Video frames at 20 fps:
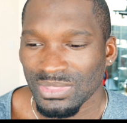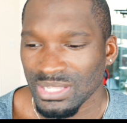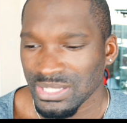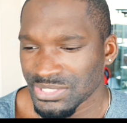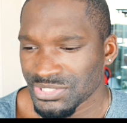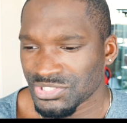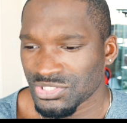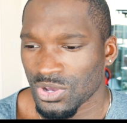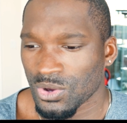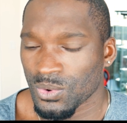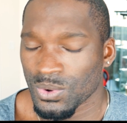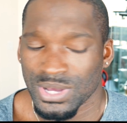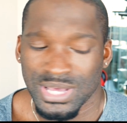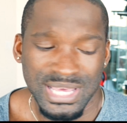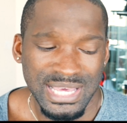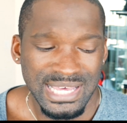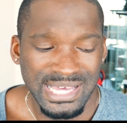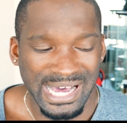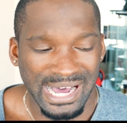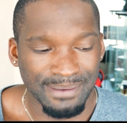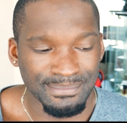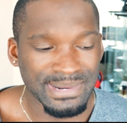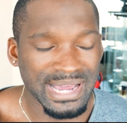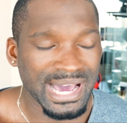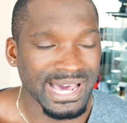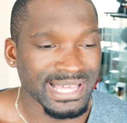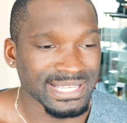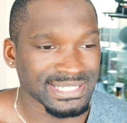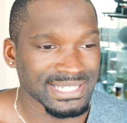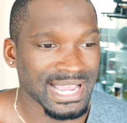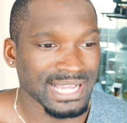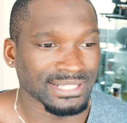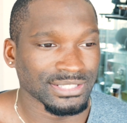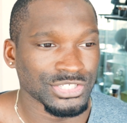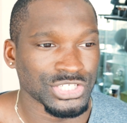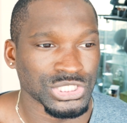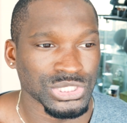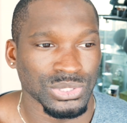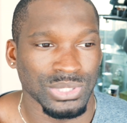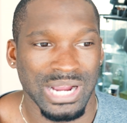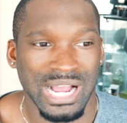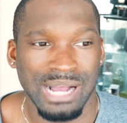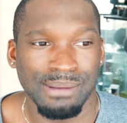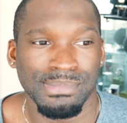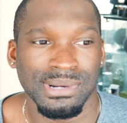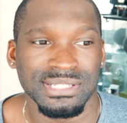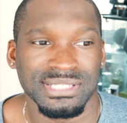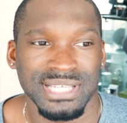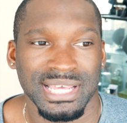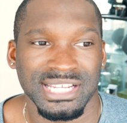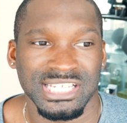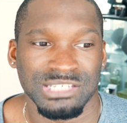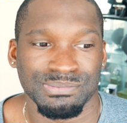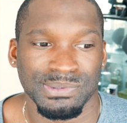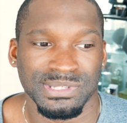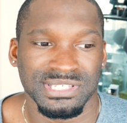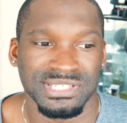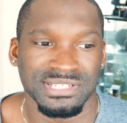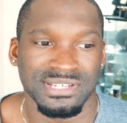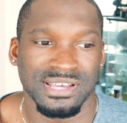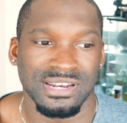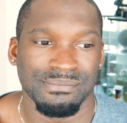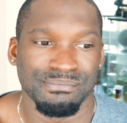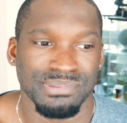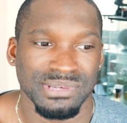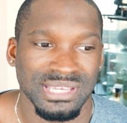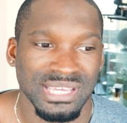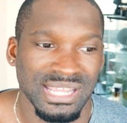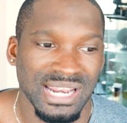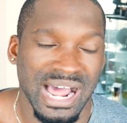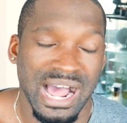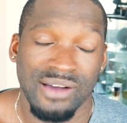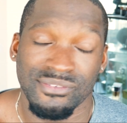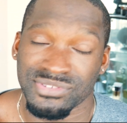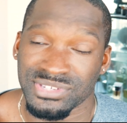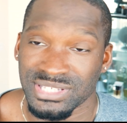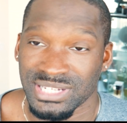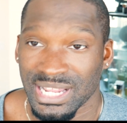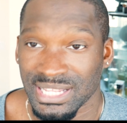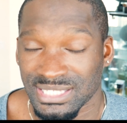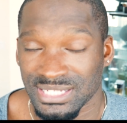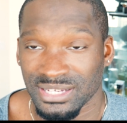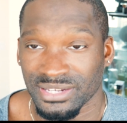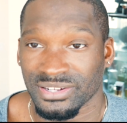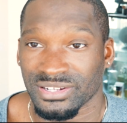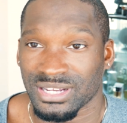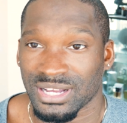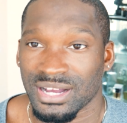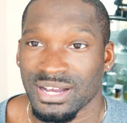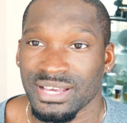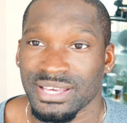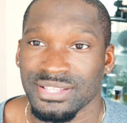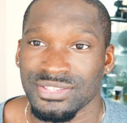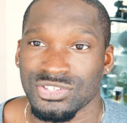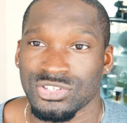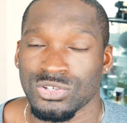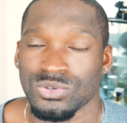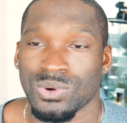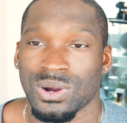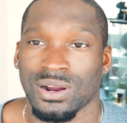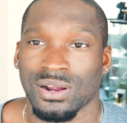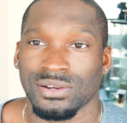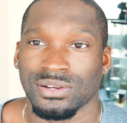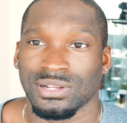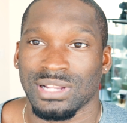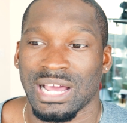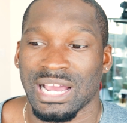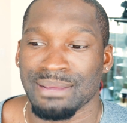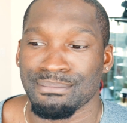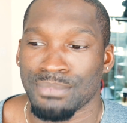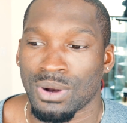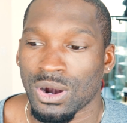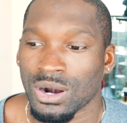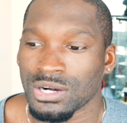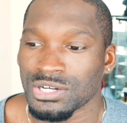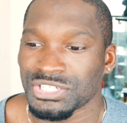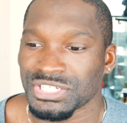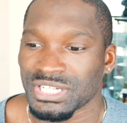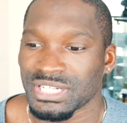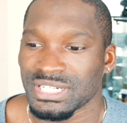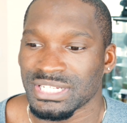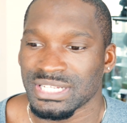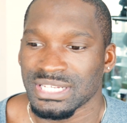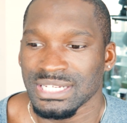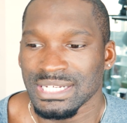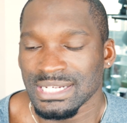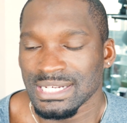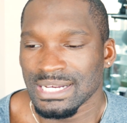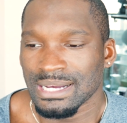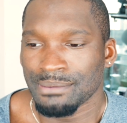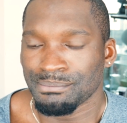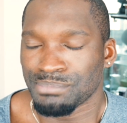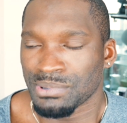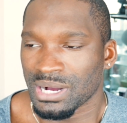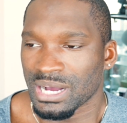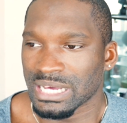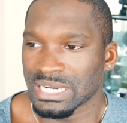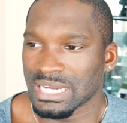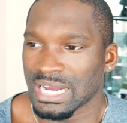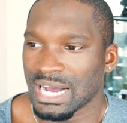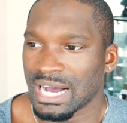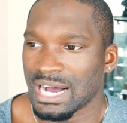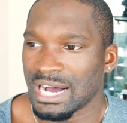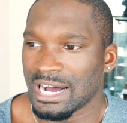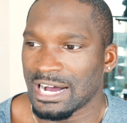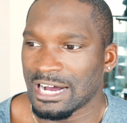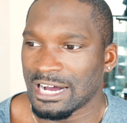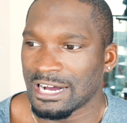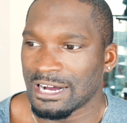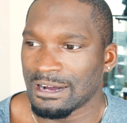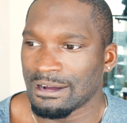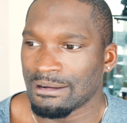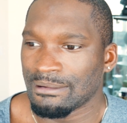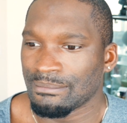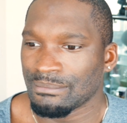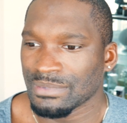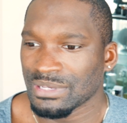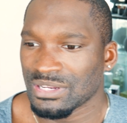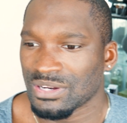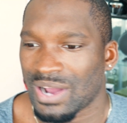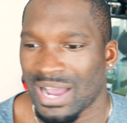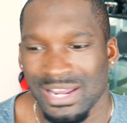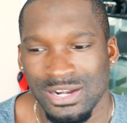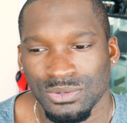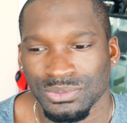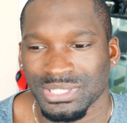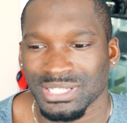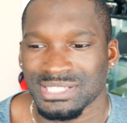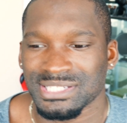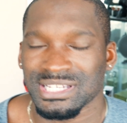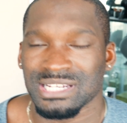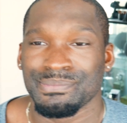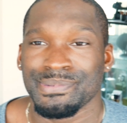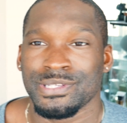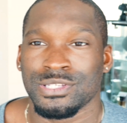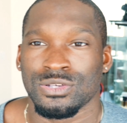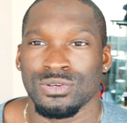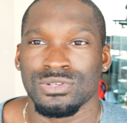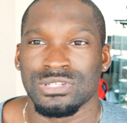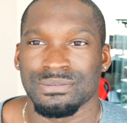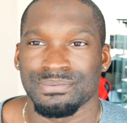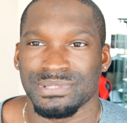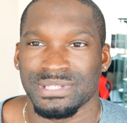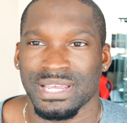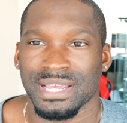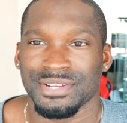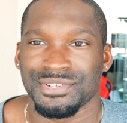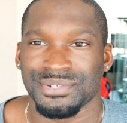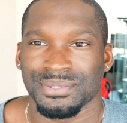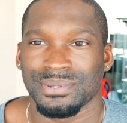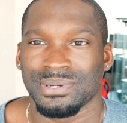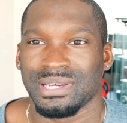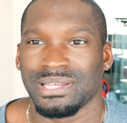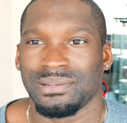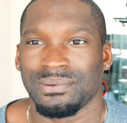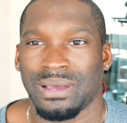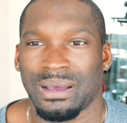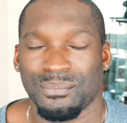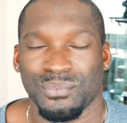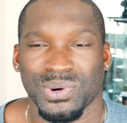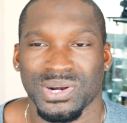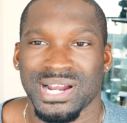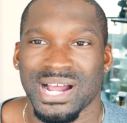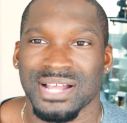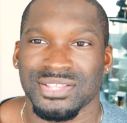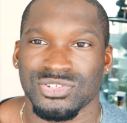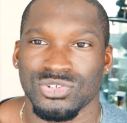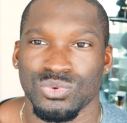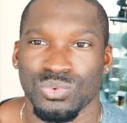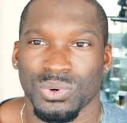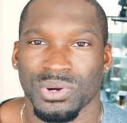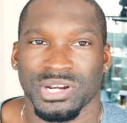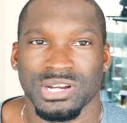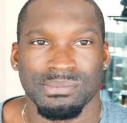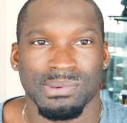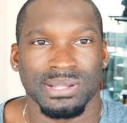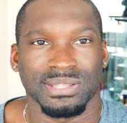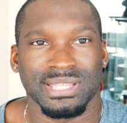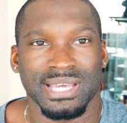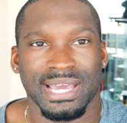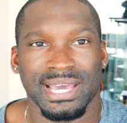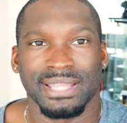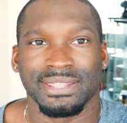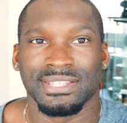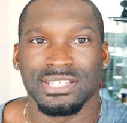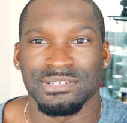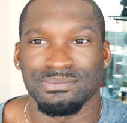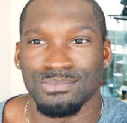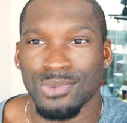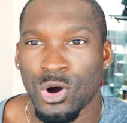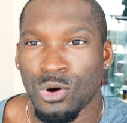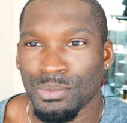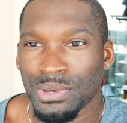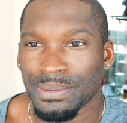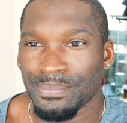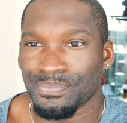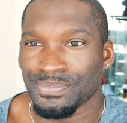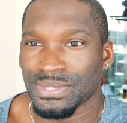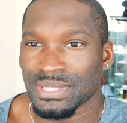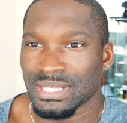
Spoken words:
So I'm not exactly sure how much that expense is going to be, and obviously that's going to cut into our underlying margin. But I don't think it's going to be too substantial, and we're not too worried about that at this moment.